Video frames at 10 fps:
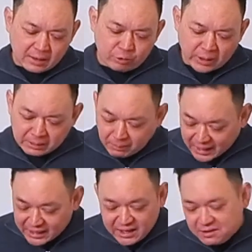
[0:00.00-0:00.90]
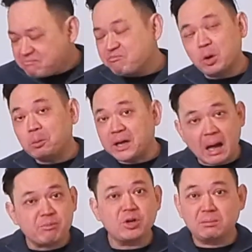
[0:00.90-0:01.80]
Well, money will
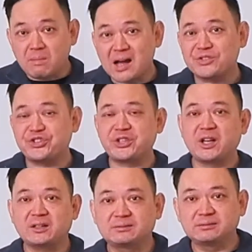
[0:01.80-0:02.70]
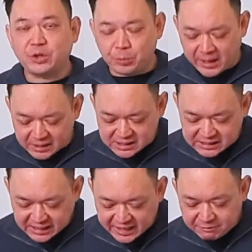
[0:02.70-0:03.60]
become your master. You'll be
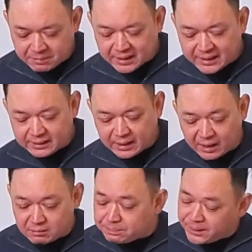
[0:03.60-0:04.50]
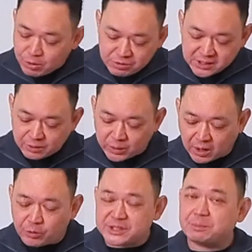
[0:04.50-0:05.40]
enslaved by it. And beauty will
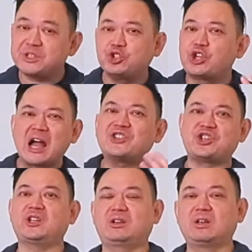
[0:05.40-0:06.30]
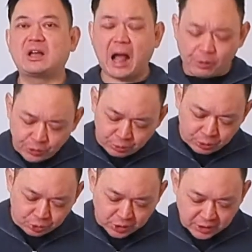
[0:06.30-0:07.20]
always be judging how you
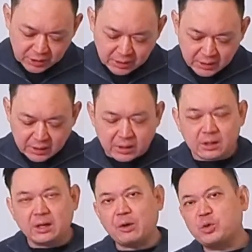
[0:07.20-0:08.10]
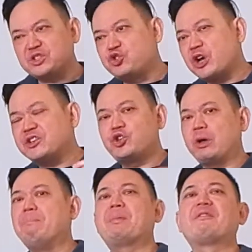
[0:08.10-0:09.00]
look and will judge
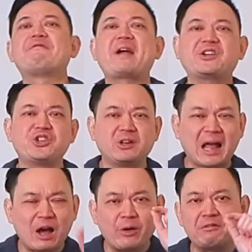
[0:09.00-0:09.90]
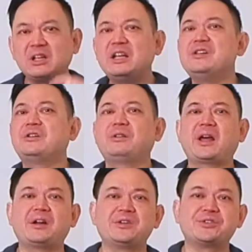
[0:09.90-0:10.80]
your imperfection, however little
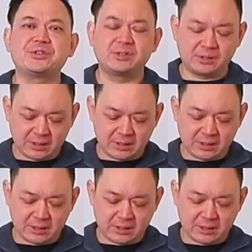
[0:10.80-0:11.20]
that is.